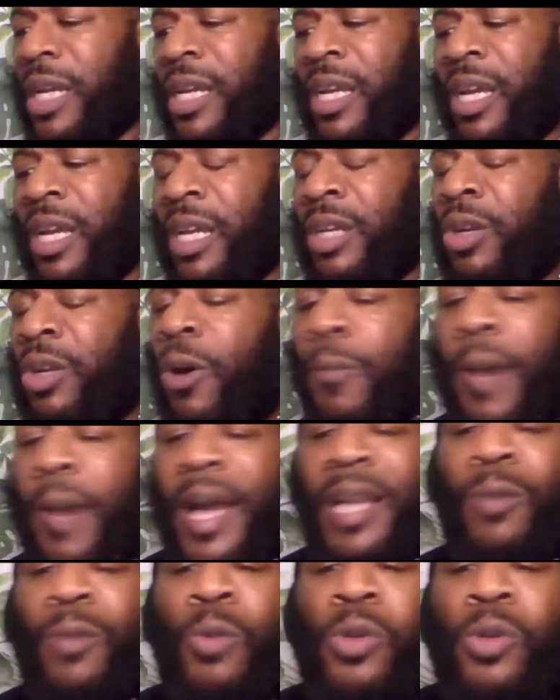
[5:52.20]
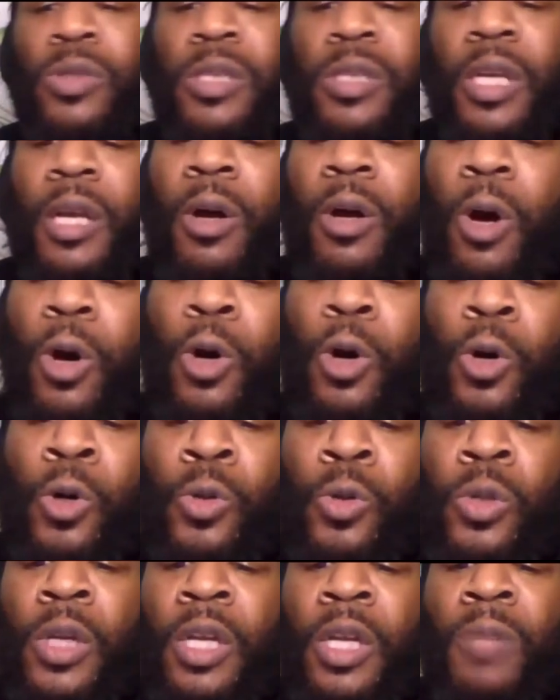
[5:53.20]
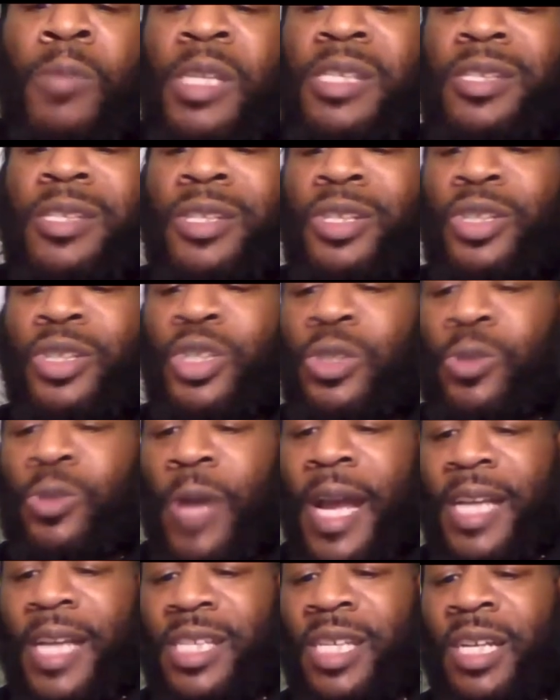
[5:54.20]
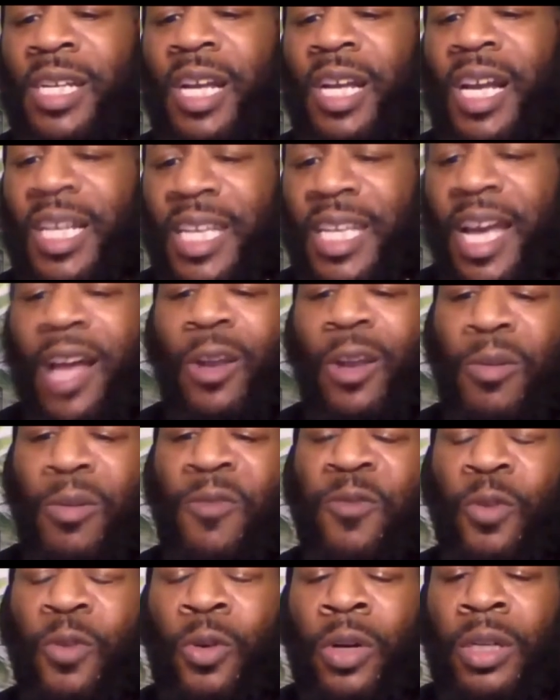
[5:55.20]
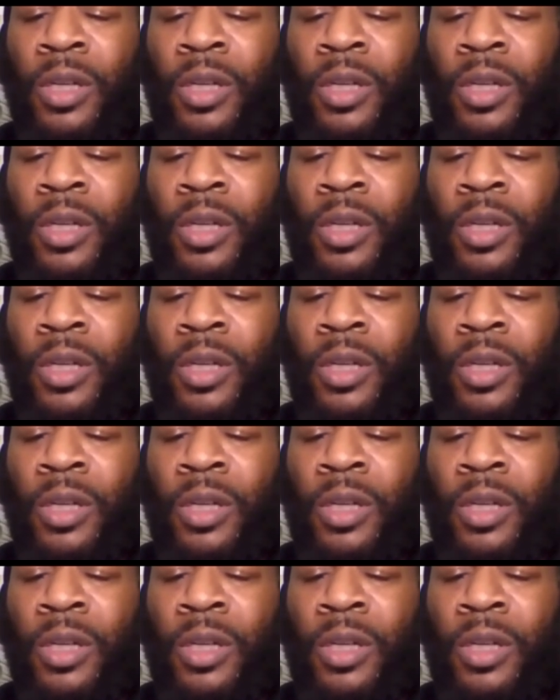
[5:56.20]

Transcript: Nobody wants to hold Mr. Distraction accountable for.